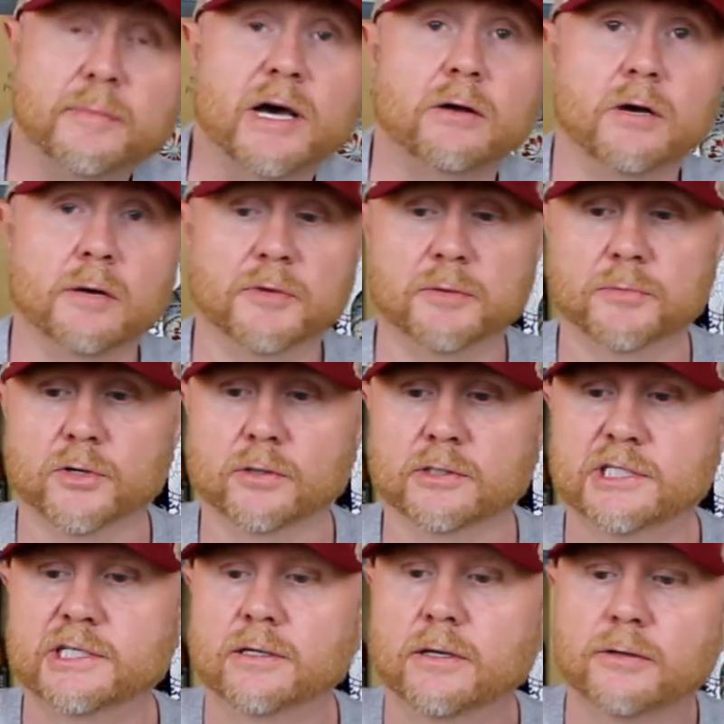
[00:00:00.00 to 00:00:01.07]
about
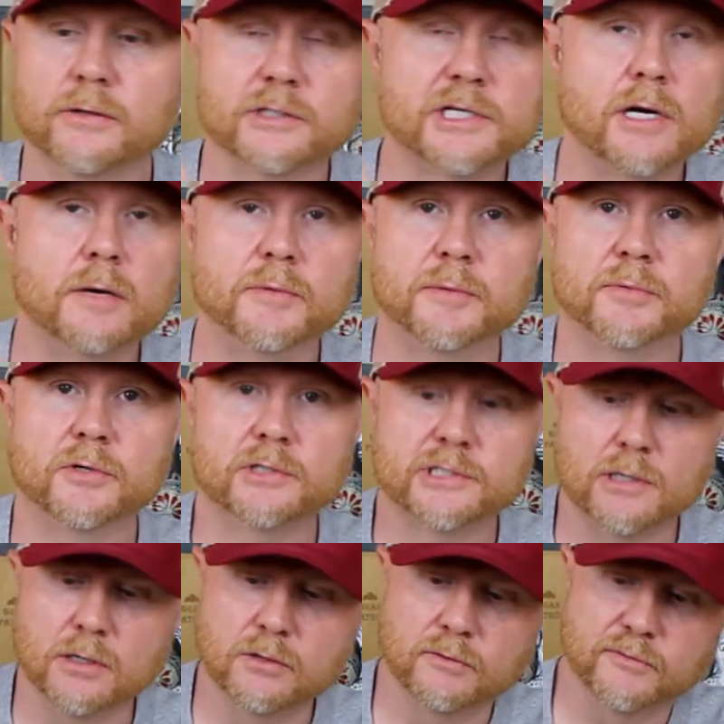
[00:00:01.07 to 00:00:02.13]
hummingbirds, there's hummingbirds
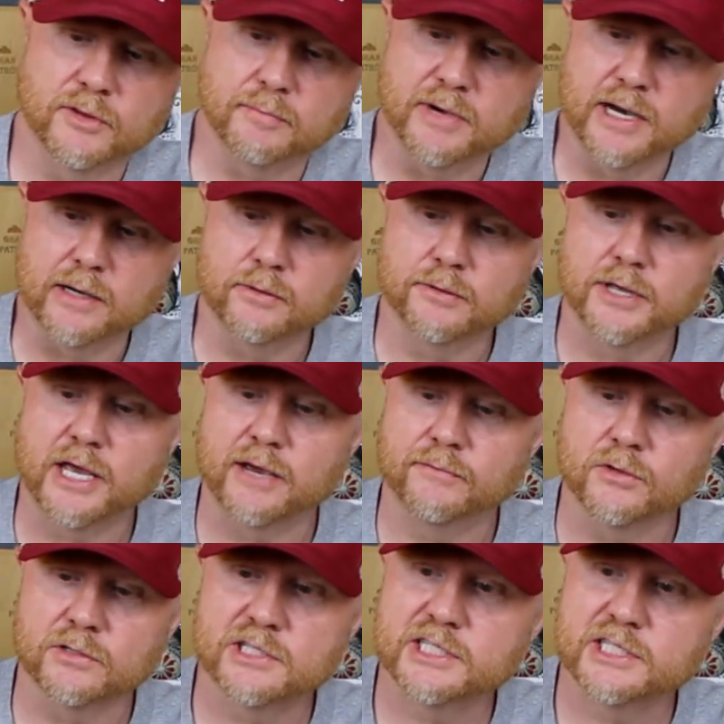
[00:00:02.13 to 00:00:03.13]
all over the bottle. They have their